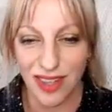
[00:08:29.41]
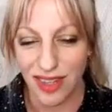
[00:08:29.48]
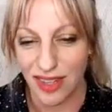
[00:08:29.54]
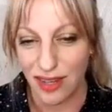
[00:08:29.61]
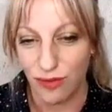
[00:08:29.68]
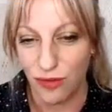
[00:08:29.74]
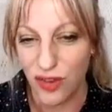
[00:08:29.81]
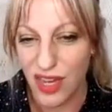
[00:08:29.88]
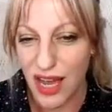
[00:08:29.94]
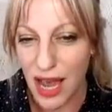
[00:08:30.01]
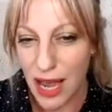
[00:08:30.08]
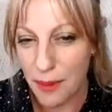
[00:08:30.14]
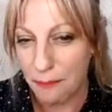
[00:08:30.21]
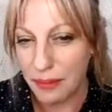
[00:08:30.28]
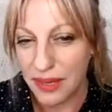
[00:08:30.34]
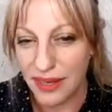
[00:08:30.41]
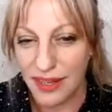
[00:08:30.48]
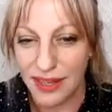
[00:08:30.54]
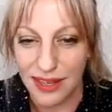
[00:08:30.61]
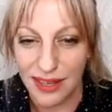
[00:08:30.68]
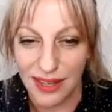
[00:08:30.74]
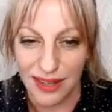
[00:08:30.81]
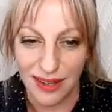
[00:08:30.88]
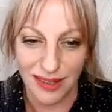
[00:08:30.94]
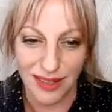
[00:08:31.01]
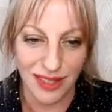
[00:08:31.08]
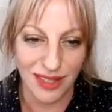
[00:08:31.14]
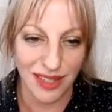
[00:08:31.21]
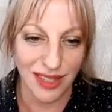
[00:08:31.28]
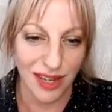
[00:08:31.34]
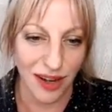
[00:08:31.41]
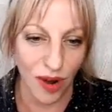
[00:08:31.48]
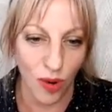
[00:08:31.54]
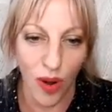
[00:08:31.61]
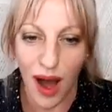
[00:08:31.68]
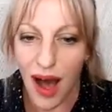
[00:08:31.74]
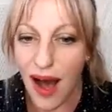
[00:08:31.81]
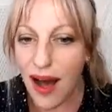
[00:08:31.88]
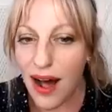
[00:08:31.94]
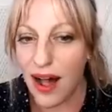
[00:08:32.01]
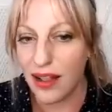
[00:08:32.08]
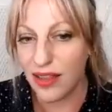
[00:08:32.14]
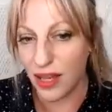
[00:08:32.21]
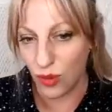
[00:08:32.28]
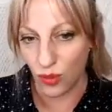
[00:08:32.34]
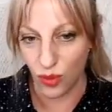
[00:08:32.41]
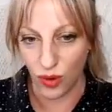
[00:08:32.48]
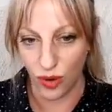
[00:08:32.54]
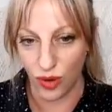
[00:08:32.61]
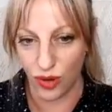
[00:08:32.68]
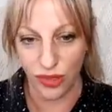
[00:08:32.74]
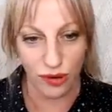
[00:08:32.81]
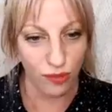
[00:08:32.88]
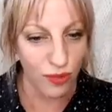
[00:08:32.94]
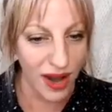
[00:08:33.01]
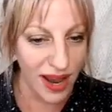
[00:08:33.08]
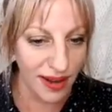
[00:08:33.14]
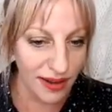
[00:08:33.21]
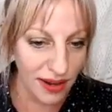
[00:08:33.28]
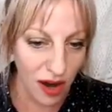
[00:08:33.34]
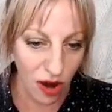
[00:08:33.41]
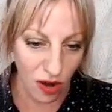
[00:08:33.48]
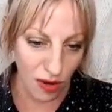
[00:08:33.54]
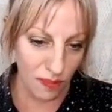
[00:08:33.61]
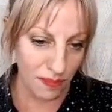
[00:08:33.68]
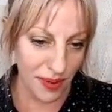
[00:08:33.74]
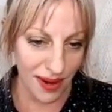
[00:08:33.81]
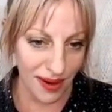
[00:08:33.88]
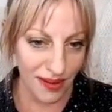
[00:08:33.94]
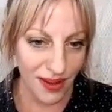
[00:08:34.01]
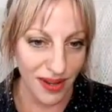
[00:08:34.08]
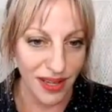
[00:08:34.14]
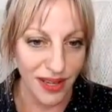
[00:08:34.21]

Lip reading: the VIPs, you know, Hollywood, the red carpet.